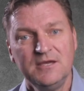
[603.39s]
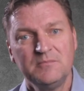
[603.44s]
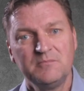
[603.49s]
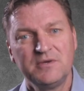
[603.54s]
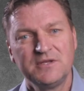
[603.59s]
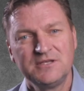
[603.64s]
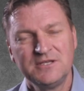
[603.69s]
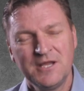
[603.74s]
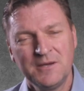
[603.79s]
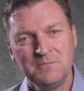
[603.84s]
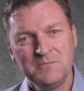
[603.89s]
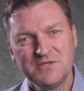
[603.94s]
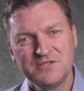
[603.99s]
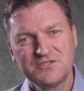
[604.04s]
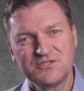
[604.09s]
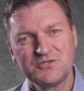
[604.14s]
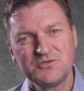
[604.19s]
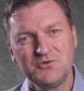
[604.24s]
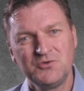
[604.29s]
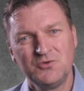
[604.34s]
But number
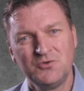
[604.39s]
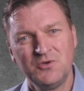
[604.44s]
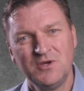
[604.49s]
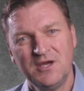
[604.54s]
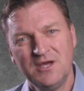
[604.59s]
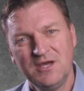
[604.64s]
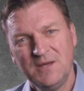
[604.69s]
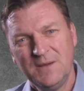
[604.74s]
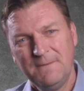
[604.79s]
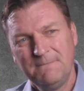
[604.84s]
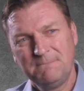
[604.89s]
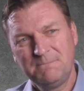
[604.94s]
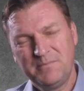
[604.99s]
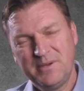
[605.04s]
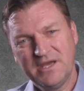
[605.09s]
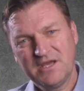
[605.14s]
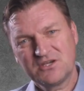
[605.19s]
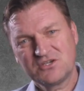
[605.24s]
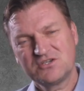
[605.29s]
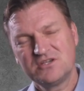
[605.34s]
two,
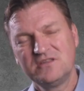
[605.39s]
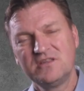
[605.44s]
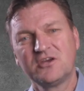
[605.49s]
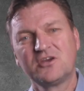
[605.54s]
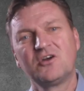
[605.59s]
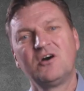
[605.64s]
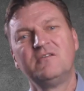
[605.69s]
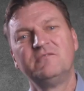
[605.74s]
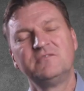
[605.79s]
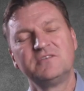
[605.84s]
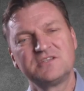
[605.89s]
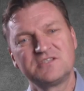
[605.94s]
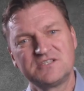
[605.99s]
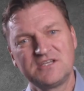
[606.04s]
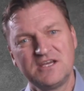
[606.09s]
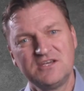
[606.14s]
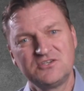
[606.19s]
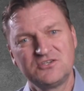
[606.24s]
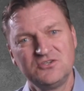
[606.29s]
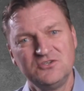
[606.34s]
picture the
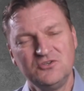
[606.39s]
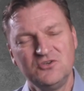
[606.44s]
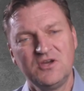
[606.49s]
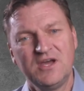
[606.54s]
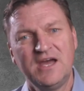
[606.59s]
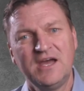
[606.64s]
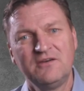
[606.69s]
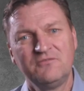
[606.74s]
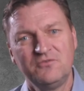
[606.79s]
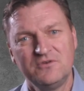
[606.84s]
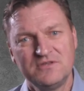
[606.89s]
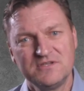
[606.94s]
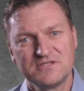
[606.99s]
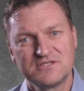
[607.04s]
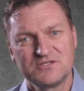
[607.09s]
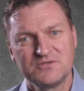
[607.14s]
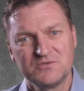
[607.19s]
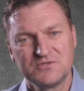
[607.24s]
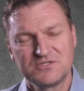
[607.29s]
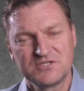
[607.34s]
conversation you have with a
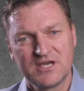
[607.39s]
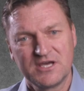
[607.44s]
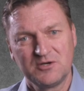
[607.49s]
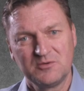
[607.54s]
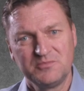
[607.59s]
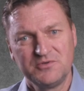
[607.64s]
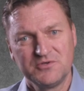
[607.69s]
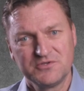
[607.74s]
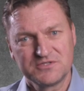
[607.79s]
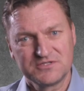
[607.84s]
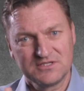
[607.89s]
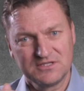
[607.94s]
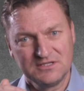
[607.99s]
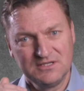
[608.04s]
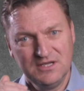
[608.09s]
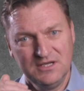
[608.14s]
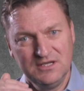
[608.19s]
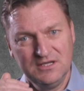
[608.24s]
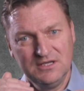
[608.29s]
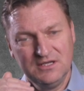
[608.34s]
suicidal person
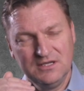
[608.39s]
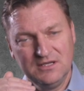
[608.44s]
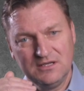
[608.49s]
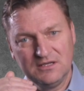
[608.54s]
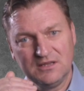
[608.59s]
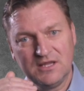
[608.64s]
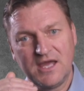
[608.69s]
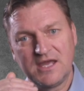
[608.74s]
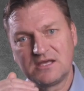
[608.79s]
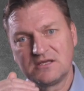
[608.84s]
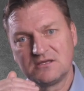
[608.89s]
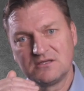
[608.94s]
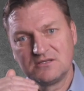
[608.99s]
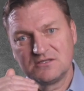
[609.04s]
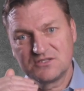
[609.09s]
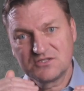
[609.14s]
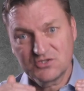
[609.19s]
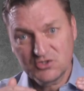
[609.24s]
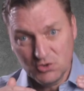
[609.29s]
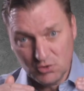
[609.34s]
like
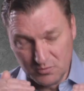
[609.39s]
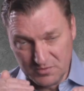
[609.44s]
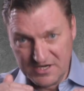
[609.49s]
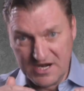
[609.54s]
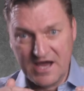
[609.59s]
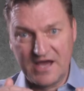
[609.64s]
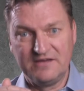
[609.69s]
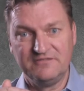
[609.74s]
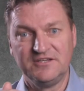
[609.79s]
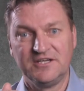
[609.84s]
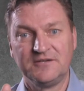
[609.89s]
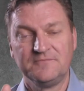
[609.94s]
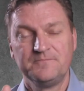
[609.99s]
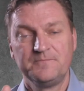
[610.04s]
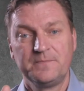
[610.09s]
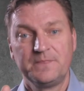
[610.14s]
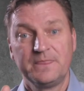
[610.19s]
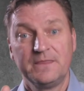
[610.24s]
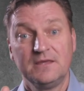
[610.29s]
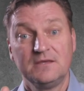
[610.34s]
scuba diving.
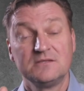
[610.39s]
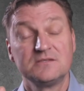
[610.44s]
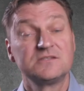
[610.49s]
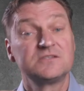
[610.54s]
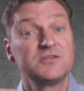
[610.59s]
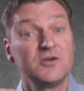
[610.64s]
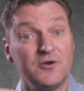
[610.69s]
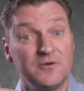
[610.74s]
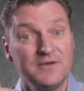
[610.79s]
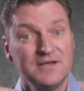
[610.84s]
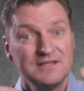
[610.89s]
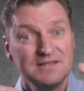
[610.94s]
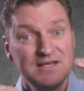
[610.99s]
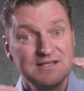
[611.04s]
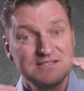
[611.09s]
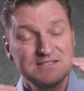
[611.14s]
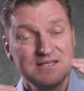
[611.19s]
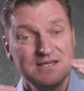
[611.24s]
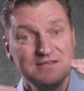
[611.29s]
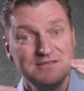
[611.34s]
So
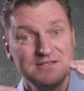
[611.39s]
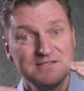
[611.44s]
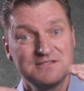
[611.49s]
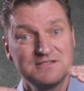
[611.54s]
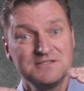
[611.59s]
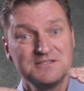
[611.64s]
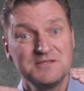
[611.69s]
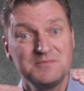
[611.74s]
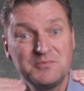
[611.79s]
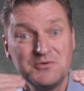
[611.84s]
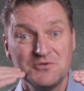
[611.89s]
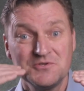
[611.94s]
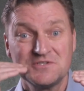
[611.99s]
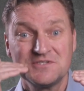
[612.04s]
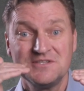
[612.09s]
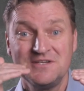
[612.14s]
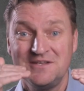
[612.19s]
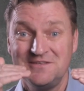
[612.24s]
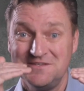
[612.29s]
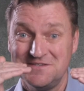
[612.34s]
let's say this is the
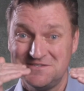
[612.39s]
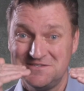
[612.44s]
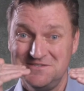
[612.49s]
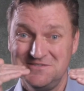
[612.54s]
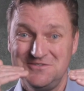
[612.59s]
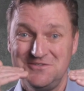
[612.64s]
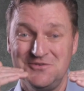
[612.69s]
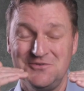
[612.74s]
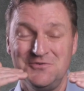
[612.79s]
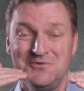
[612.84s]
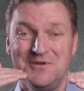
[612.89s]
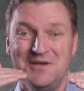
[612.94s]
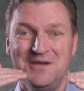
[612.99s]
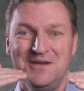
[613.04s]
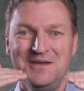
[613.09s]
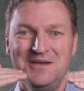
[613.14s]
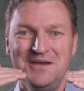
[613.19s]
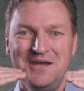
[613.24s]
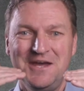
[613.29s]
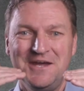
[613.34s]
person and this is you,
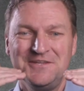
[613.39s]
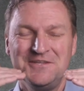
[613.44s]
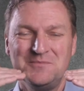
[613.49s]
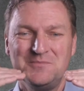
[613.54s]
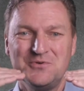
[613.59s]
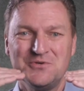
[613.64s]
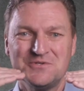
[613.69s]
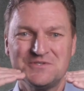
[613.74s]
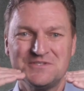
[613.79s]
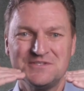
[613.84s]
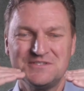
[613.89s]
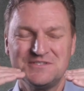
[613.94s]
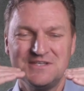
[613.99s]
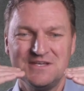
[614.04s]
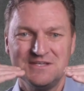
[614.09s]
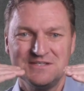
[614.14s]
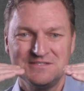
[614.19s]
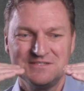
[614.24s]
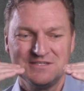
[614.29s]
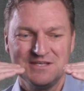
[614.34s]
and the person
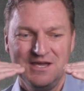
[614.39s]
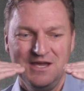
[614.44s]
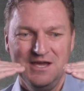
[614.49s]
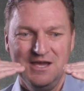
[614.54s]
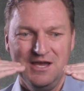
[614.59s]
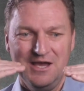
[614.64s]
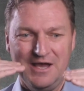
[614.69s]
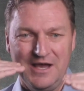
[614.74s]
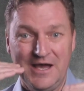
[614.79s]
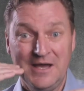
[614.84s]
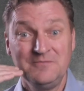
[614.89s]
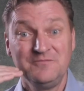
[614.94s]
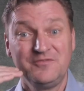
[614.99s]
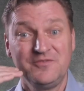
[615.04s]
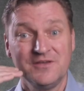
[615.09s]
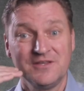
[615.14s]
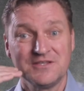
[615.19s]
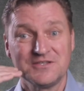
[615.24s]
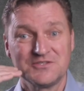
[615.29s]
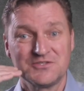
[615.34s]
says, I'm
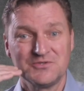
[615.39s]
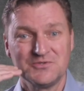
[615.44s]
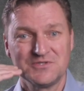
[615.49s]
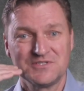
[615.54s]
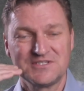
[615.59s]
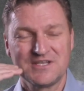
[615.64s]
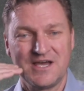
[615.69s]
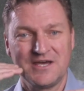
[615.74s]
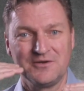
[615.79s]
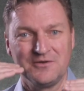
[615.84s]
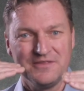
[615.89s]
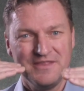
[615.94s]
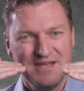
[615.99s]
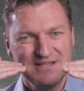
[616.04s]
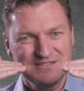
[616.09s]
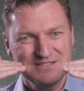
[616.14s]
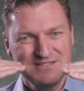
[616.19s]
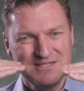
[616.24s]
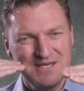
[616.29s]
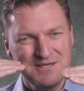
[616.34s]
feeling suicidal.
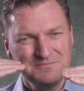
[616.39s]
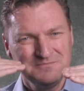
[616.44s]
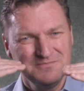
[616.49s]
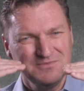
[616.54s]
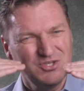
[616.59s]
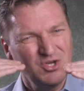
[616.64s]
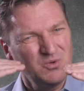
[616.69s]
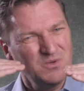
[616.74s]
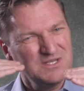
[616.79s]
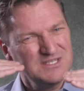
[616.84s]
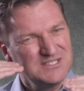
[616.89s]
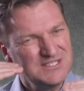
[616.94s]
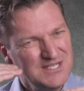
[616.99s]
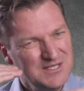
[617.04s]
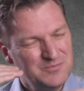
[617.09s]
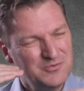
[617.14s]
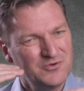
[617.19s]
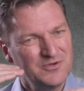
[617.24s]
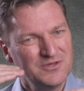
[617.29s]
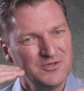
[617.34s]
That's them going
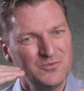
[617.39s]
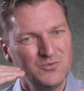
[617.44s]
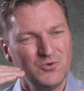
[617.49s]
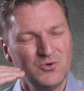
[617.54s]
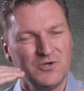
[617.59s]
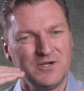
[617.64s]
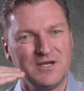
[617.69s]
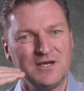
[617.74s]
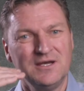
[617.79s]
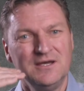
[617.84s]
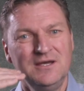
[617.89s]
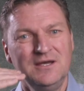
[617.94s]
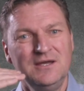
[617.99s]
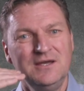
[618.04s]
deeper in the water.